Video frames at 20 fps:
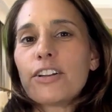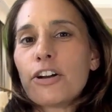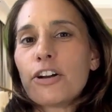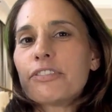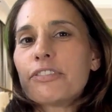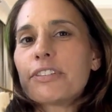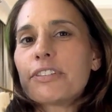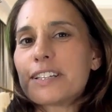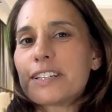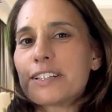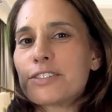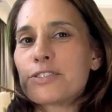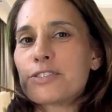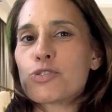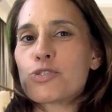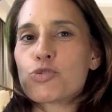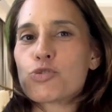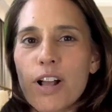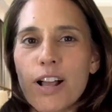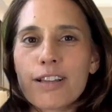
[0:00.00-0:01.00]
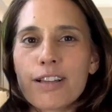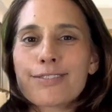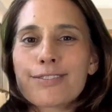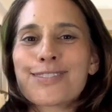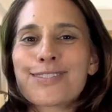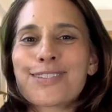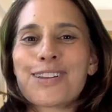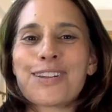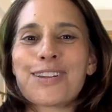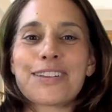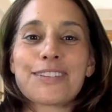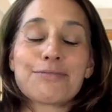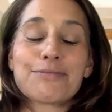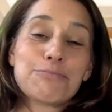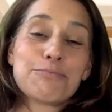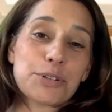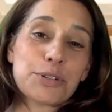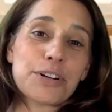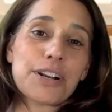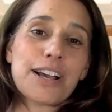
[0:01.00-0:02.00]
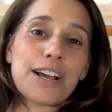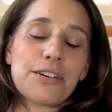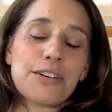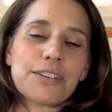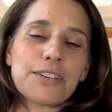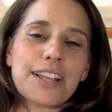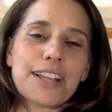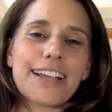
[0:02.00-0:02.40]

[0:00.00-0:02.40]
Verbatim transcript: often lead to stress and burnout.